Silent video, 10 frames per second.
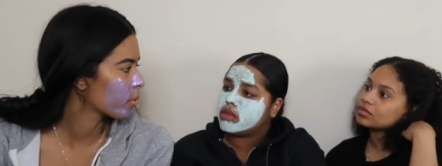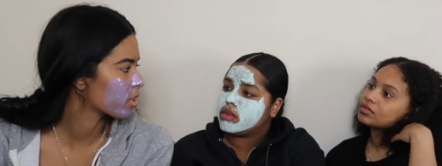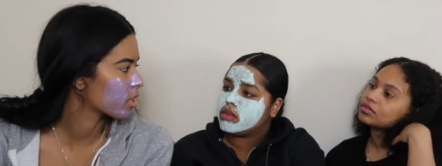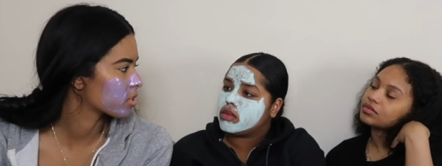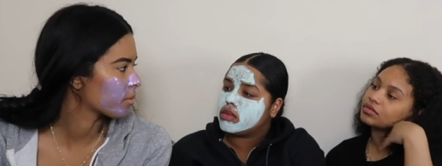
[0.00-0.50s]
Speaker 1: He wasn't
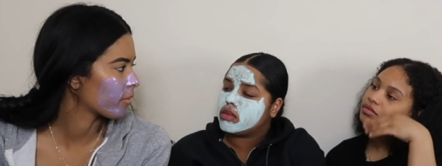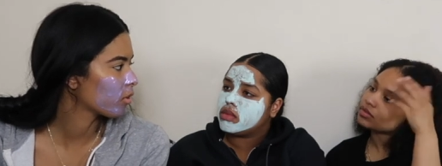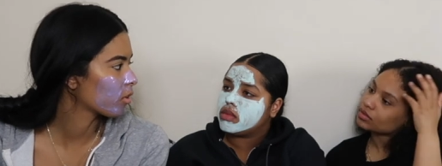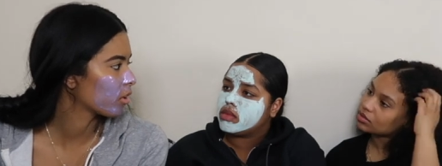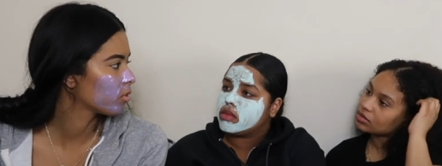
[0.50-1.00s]
answering my phone
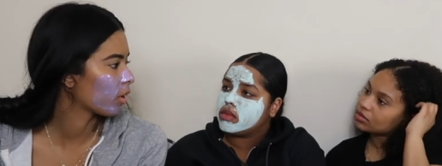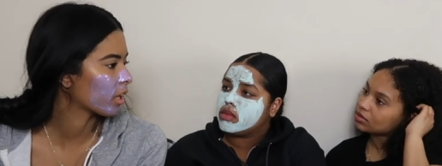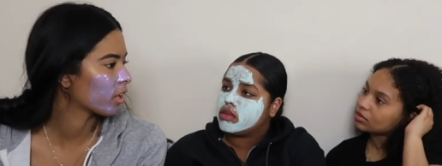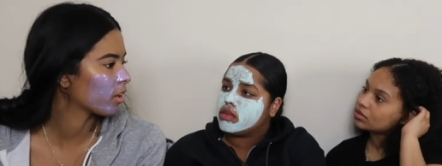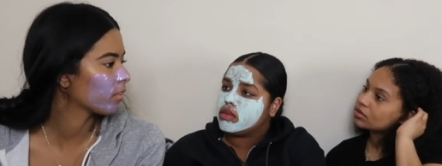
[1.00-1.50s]
call. You know, I get
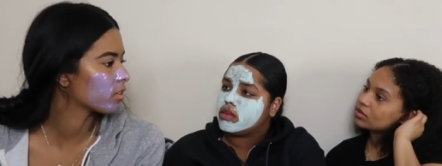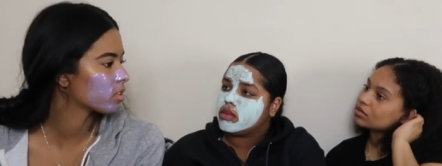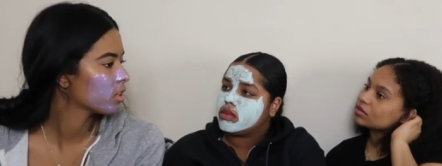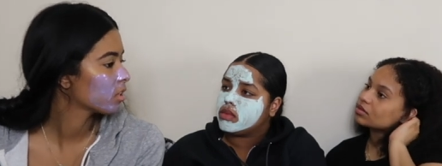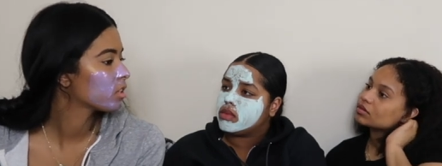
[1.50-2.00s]
nervous.
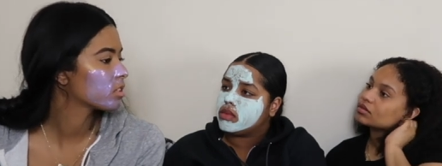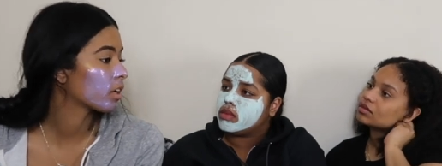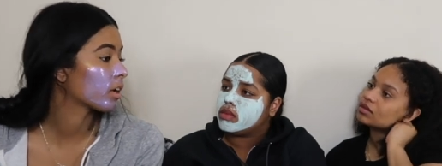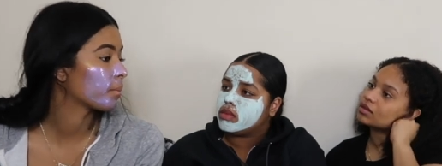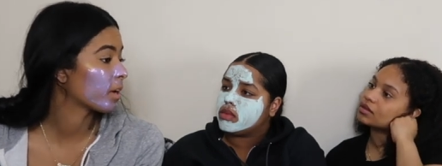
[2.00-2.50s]
She's
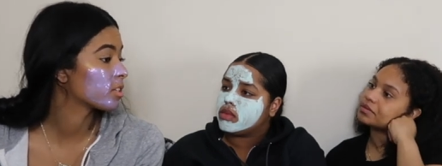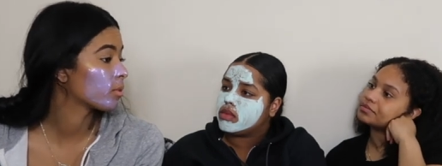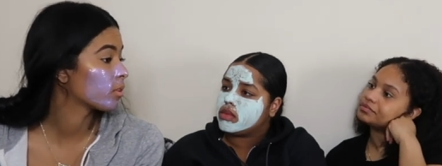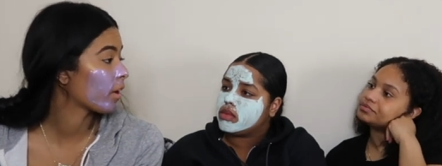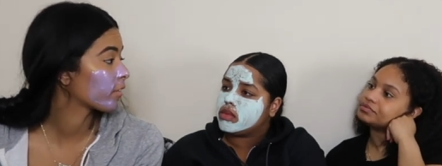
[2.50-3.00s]
like, imagine when
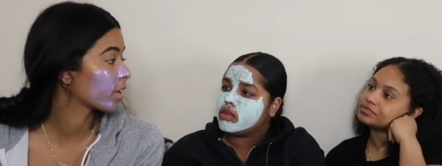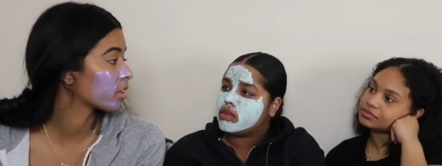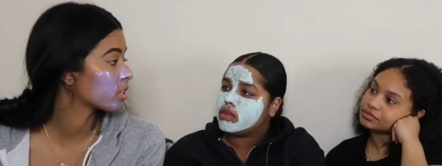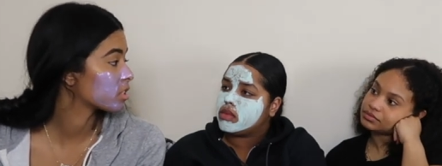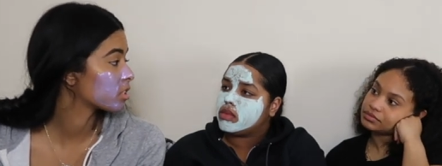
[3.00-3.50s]
you have
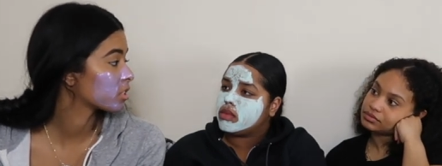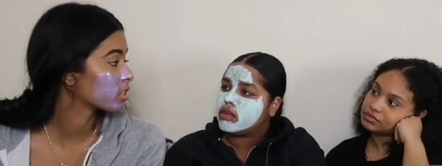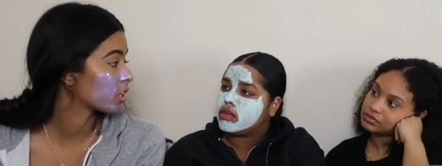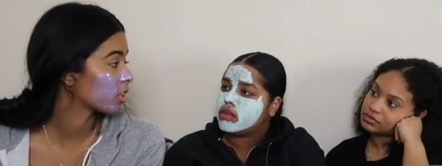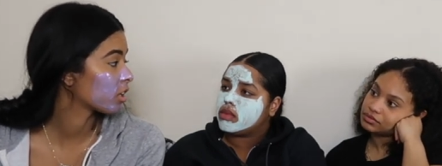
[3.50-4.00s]
kids.
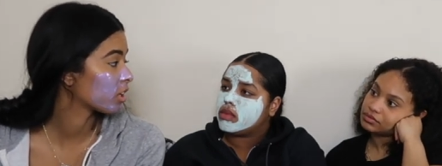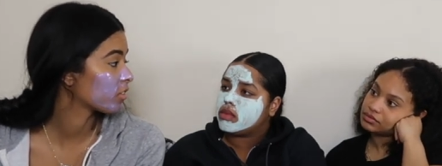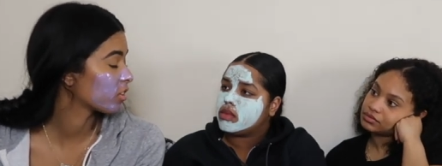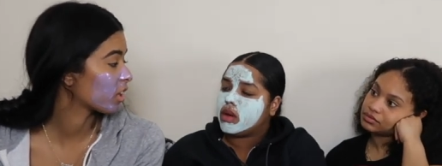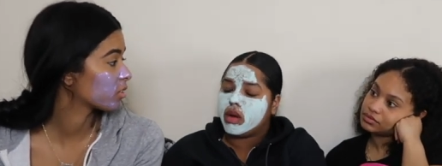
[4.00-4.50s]
That's how you're gonna
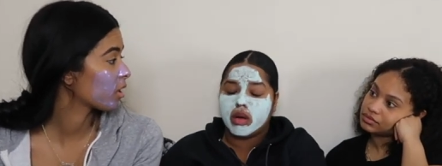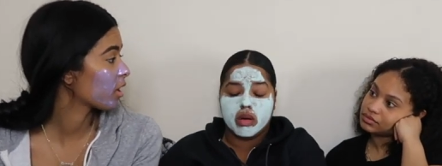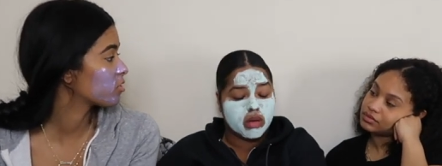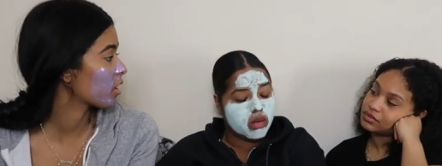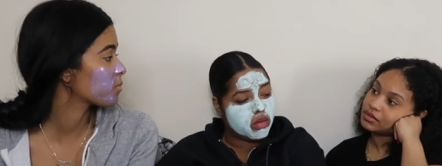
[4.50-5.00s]
feel. it
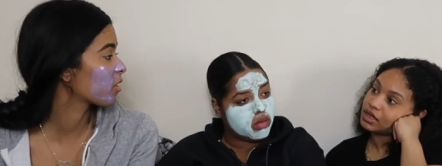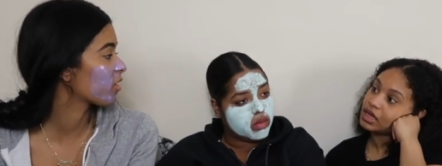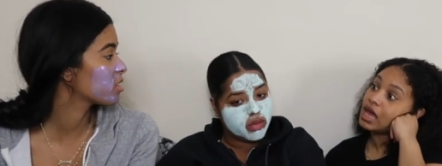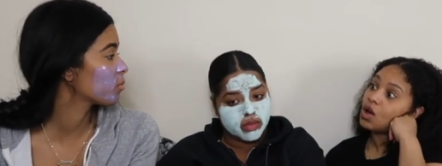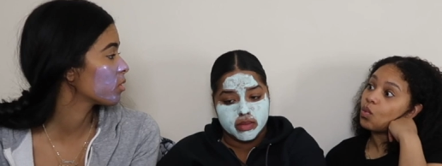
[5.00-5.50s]
drives me
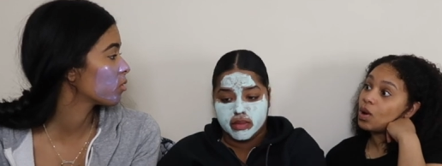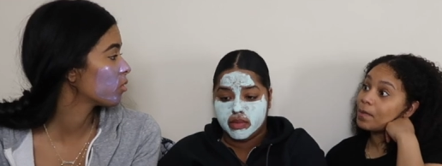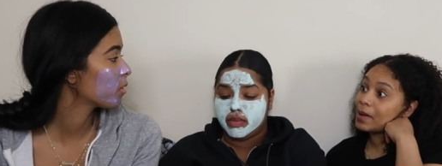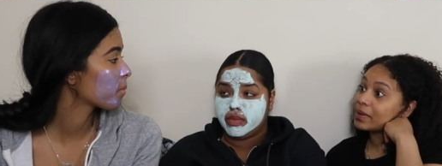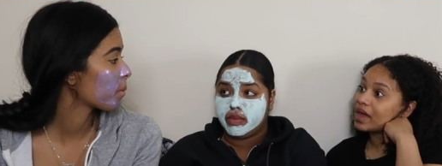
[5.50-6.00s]
crazy when. When
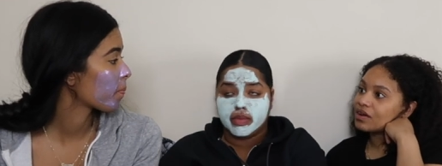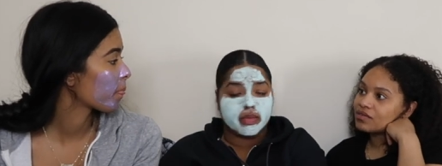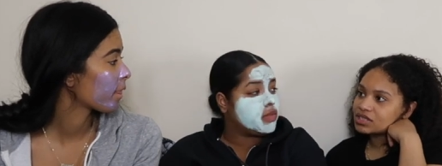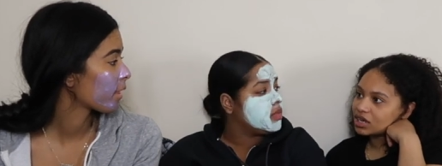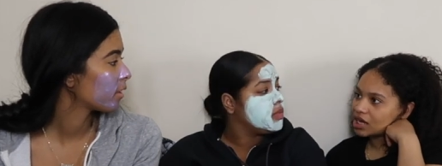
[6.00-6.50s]
my
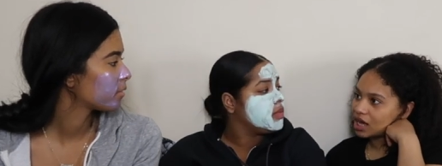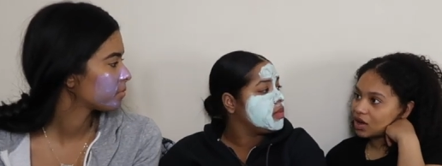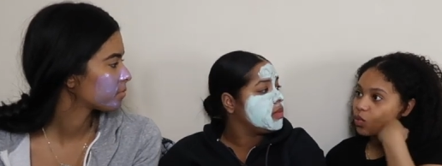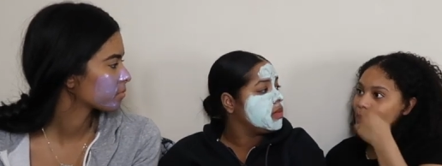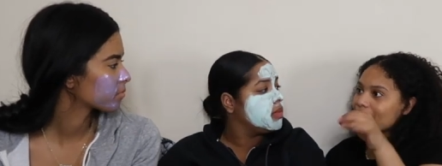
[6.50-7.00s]
Speaker 2: parents are not,
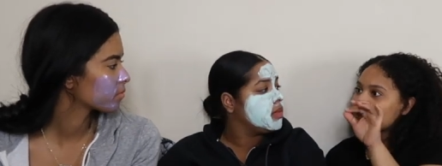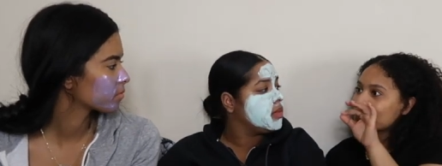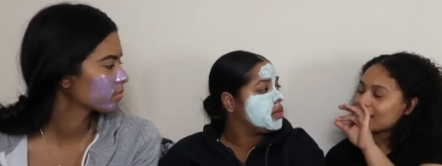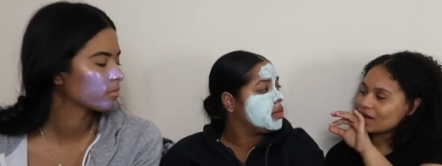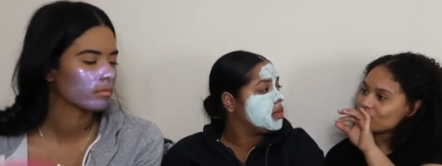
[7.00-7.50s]
when my
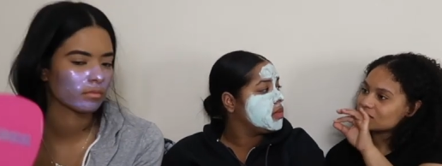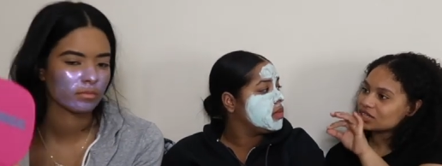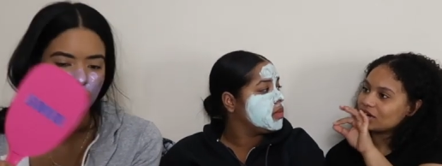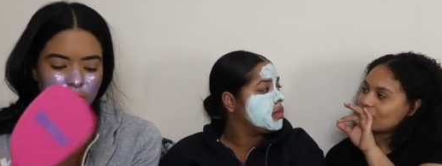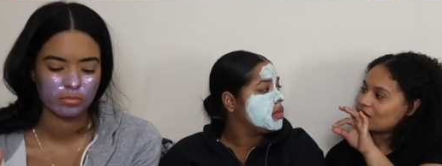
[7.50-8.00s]
parents
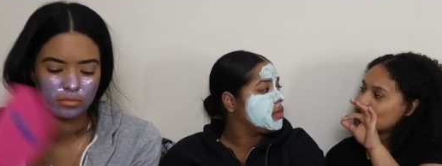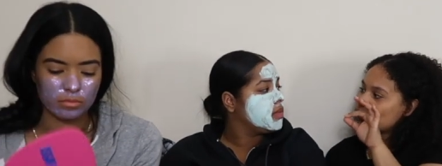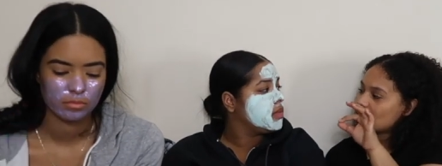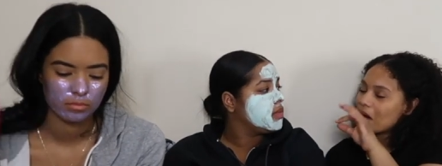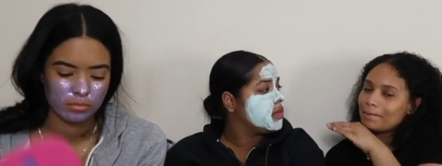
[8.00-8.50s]
are not
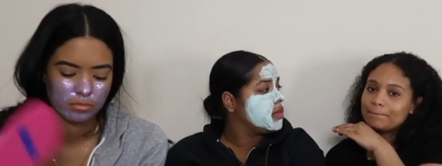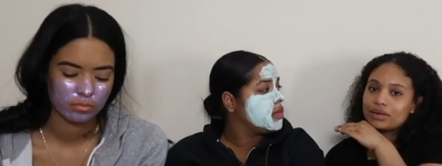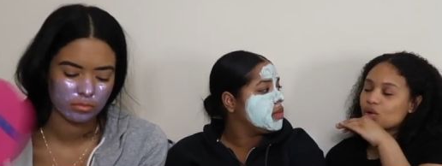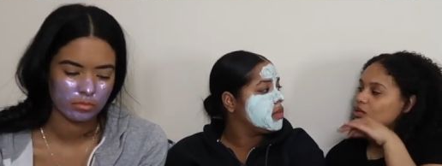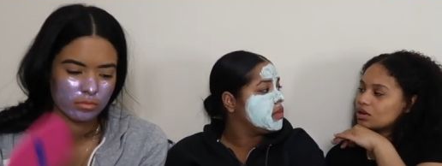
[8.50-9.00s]
home, I'm
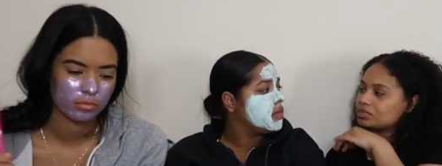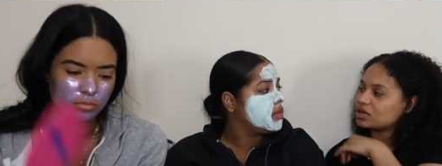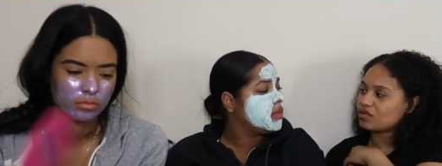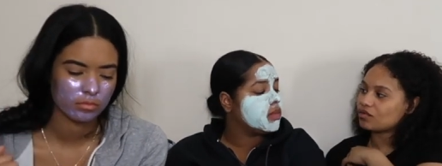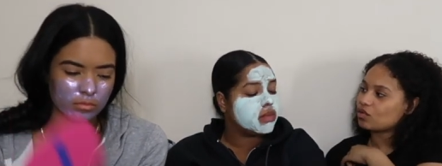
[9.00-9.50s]
blowing up their
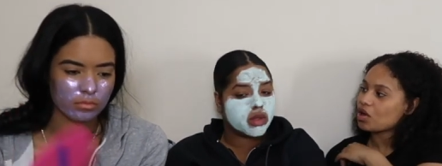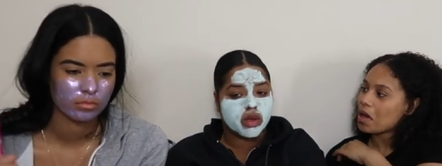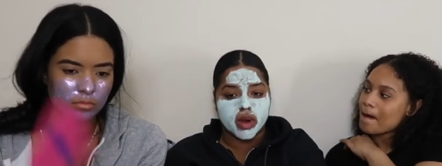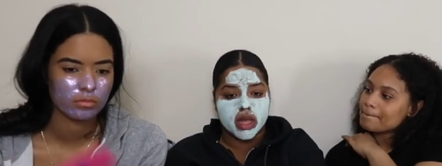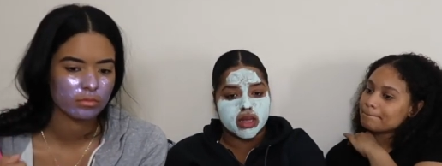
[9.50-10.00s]
phone.
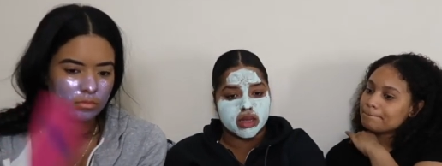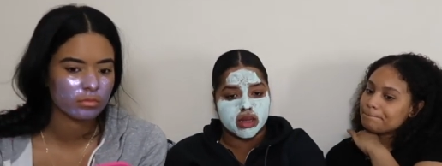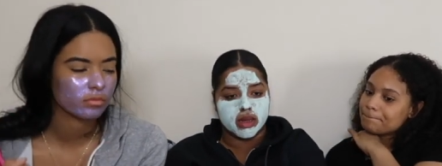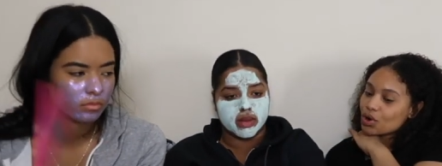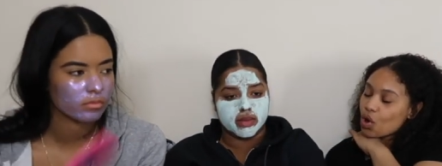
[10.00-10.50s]
Crazy.
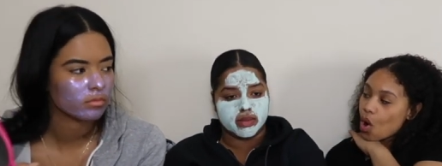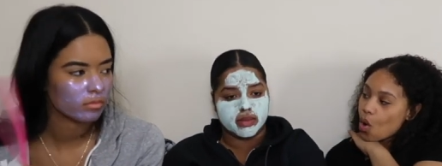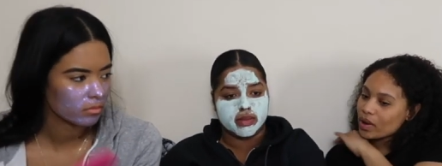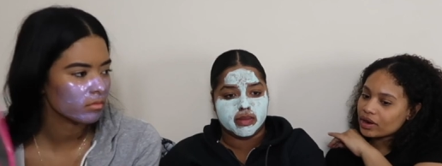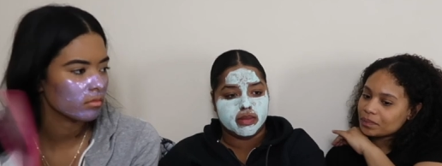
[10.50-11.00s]
Mm-hmm.
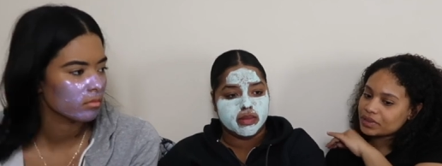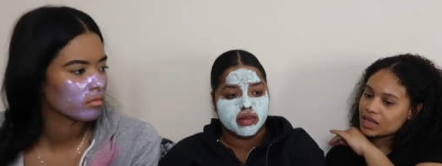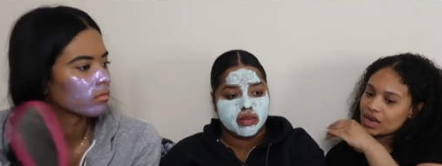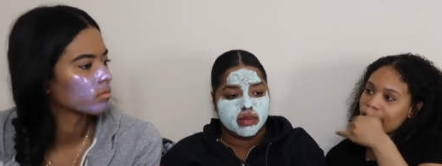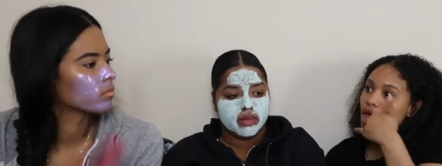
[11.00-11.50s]
Blowing up their
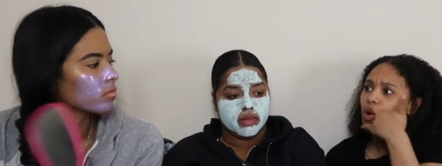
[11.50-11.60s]
like,